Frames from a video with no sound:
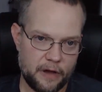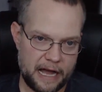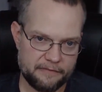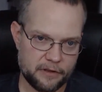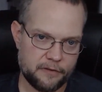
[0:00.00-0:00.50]

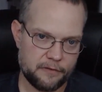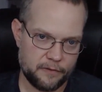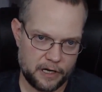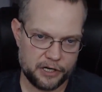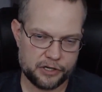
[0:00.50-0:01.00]
after the
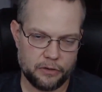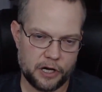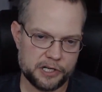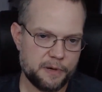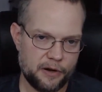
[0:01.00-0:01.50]
initial
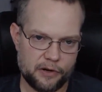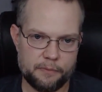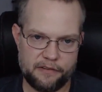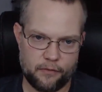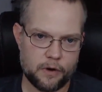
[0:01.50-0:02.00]
launch period, it'll
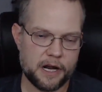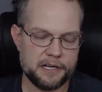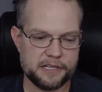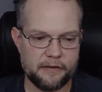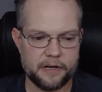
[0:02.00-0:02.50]
be
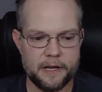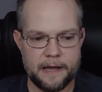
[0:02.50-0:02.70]
$497.